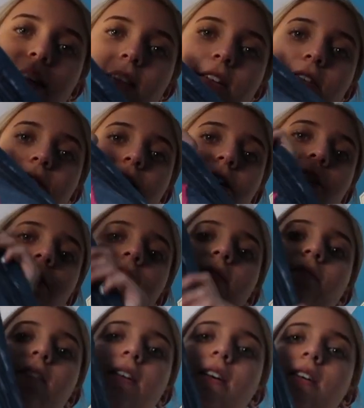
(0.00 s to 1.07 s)
They're literally
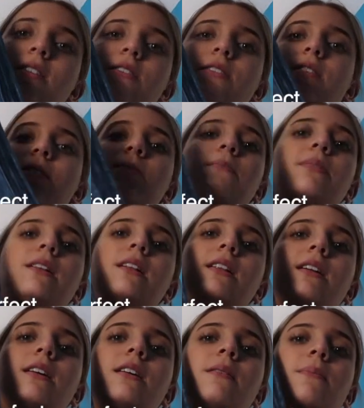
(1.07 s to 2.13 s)
finished,
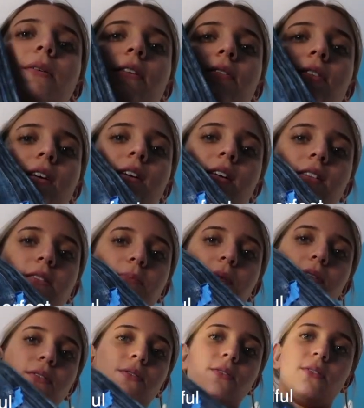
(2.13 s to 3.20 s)
completely perfect,
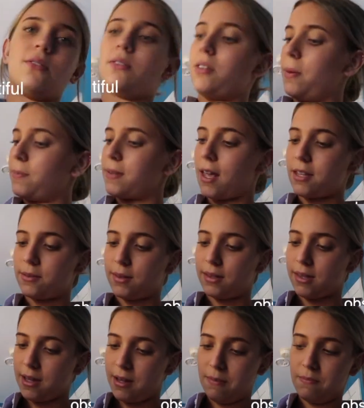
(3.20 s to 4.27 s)
beautiful, obsessed with
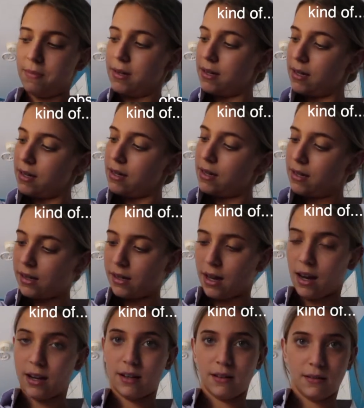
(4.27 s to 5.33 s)
them,
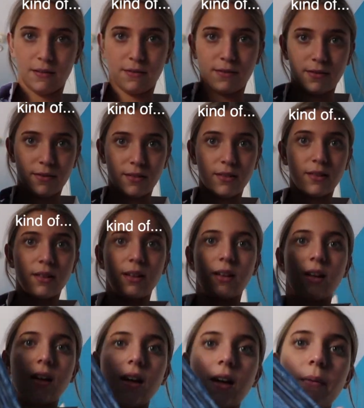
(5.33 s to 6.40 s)
kind of.
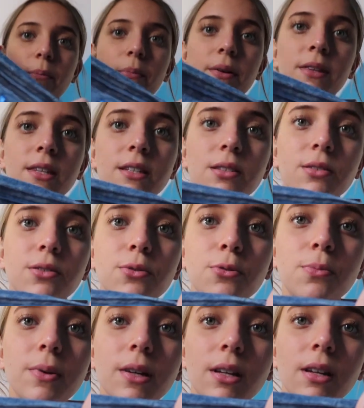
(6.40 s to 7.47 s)
But this
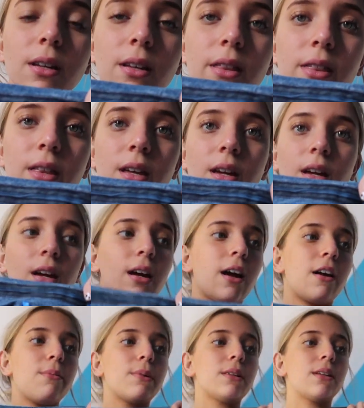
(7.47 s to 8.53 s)
stupid thing,
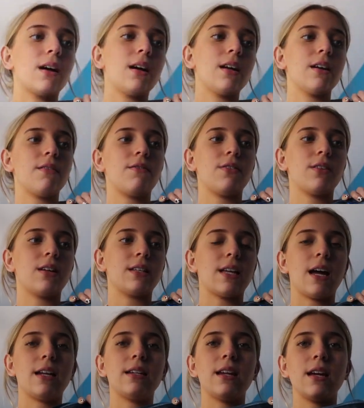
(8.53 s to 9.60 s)
I've been dyeing it for like
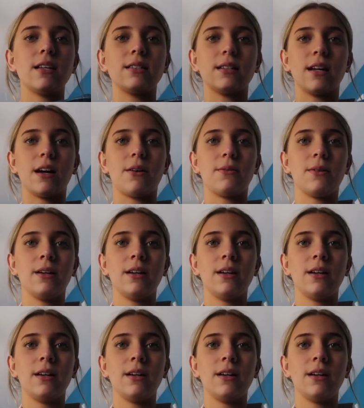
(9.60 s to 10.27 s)
10 days now.